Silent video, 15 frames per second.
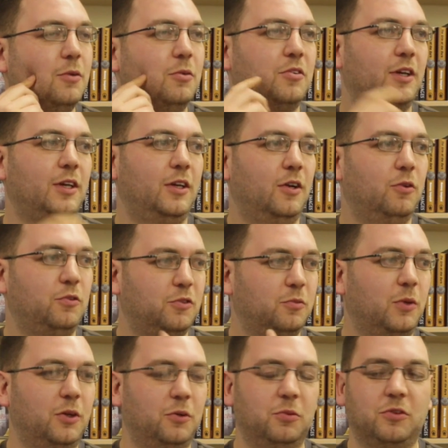It was like,
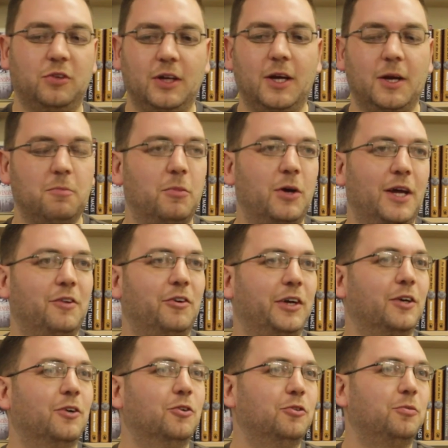someone who was
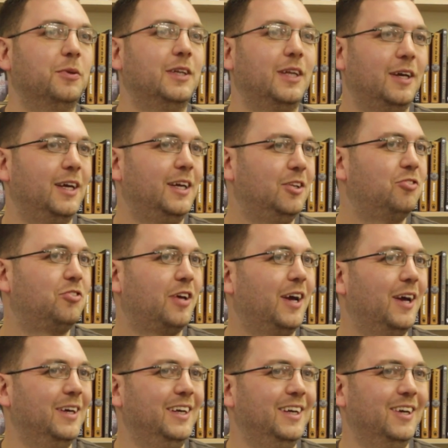murdering a husband each
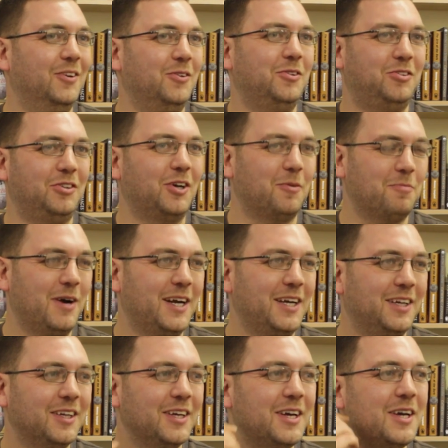time she got
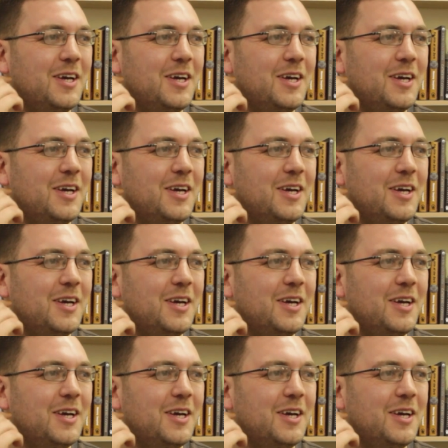married.